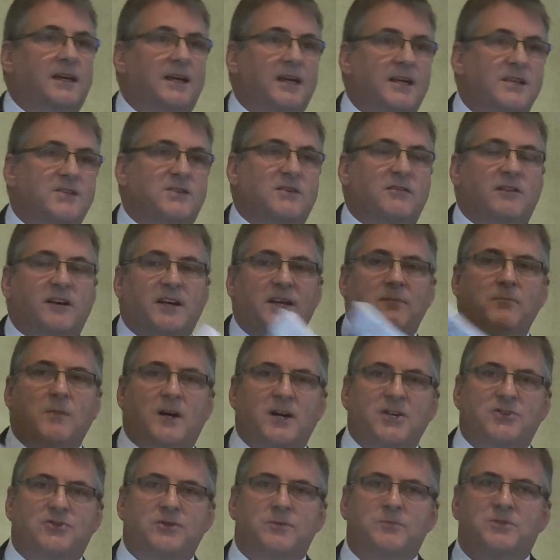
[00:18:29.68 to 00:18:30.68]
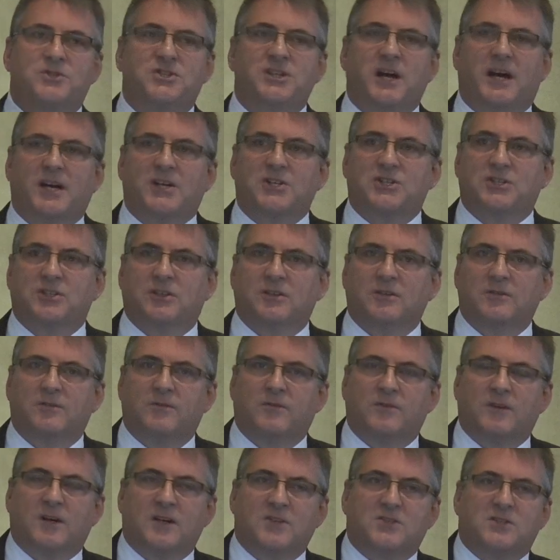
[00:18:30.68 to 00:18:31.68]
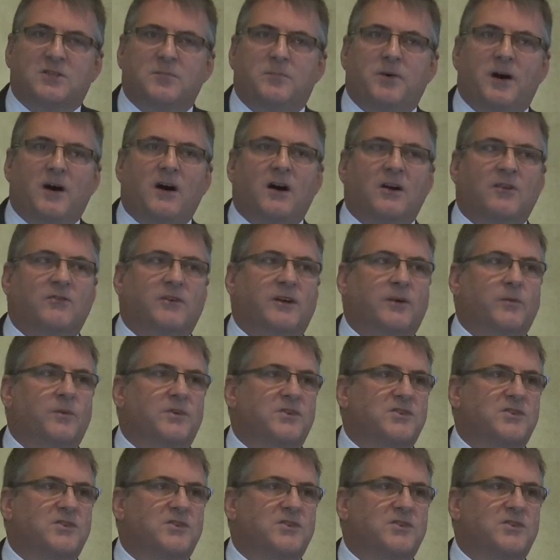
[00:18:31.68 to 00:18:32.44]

there any major objection for us to partnering